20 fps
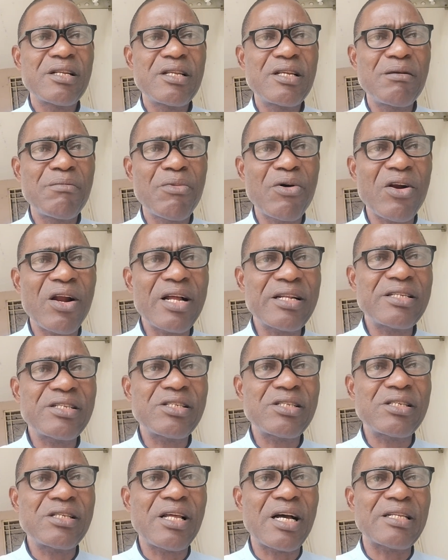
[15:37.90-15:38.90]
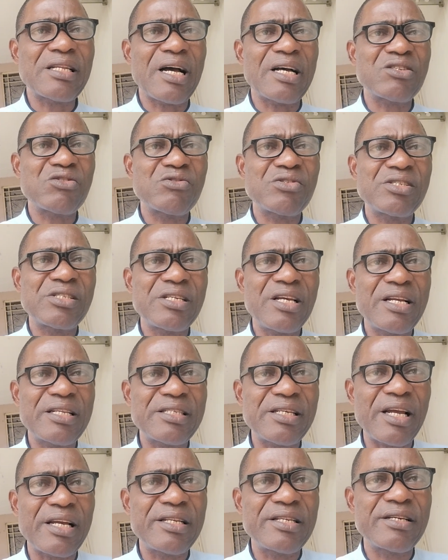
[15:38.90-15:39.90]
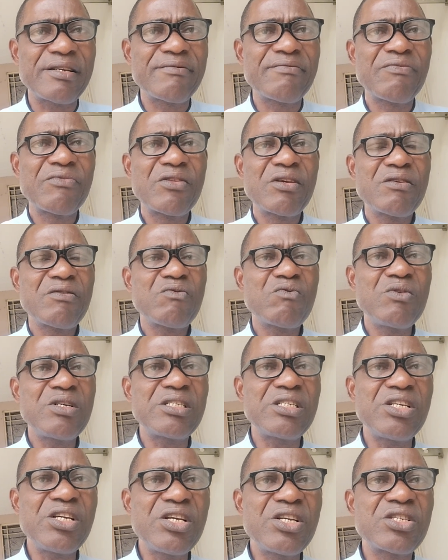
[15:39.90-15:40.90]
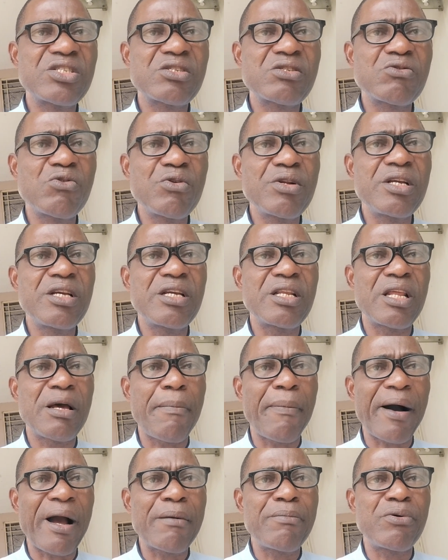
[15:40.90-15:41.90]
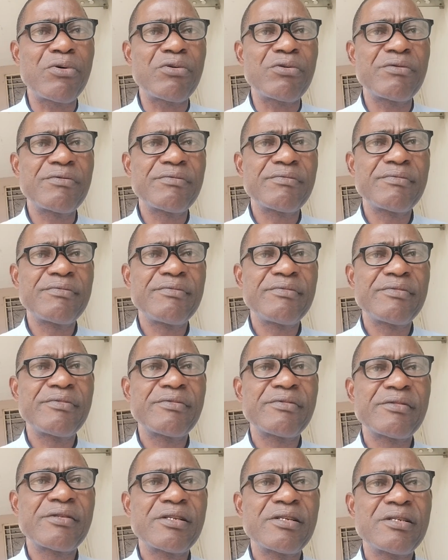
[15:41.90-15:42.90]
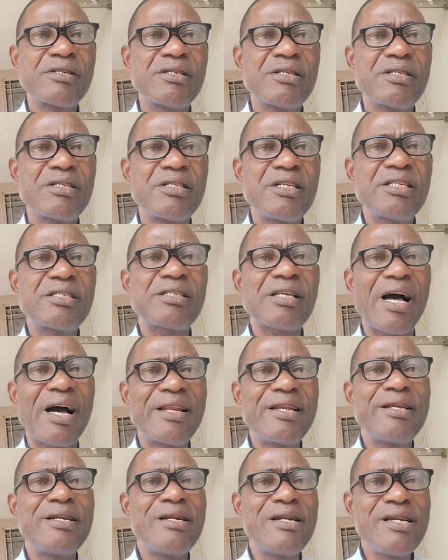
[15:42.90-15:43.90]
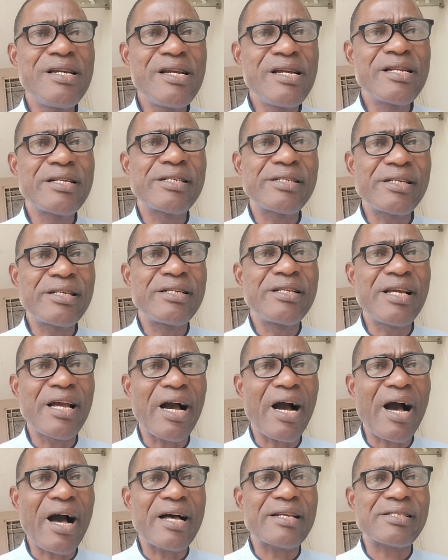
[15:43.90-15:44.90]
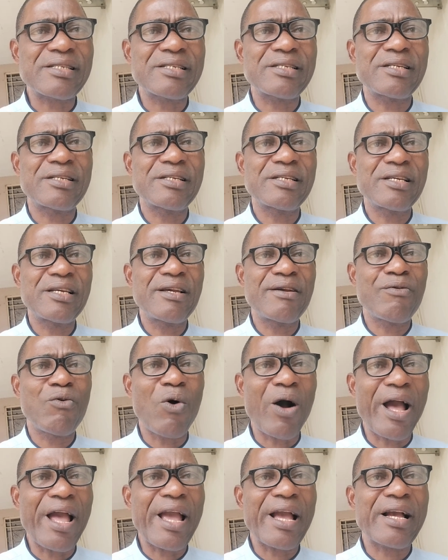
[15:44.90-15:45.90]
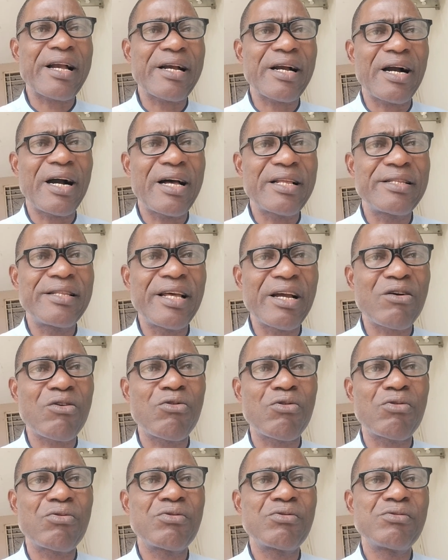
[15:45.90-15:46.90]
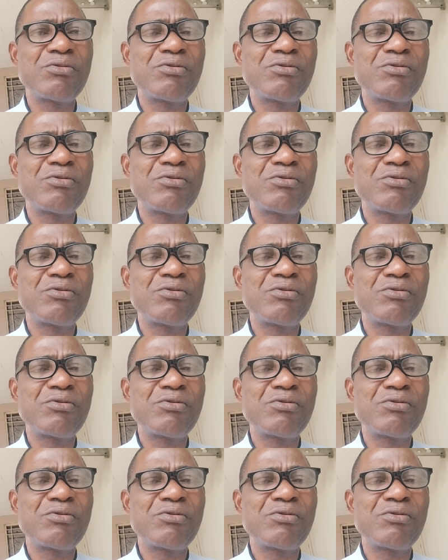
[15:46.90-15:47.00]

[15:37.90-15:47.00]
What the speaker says: the moral teachings that are associated with each story in the Bible. These are the real things they ask in WAEC and NECO.